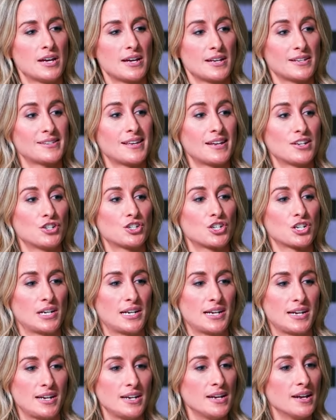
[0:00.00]

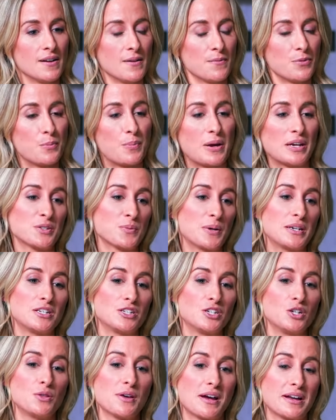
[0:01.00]
essentially the best way to
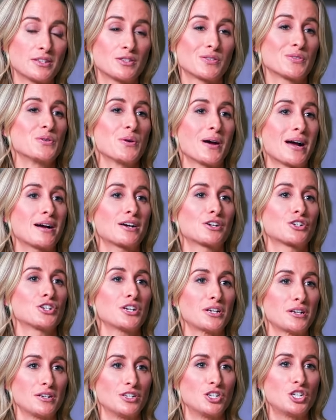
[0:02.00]
do that is through
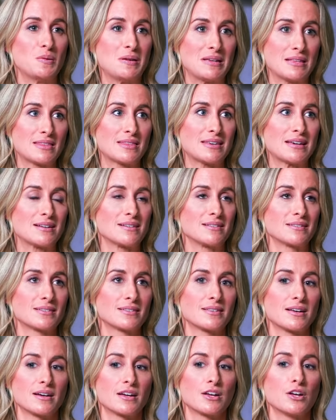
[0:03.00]
action and doing
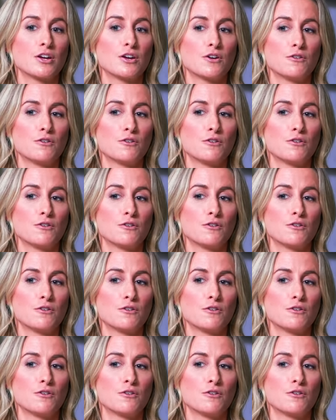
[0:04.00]
things that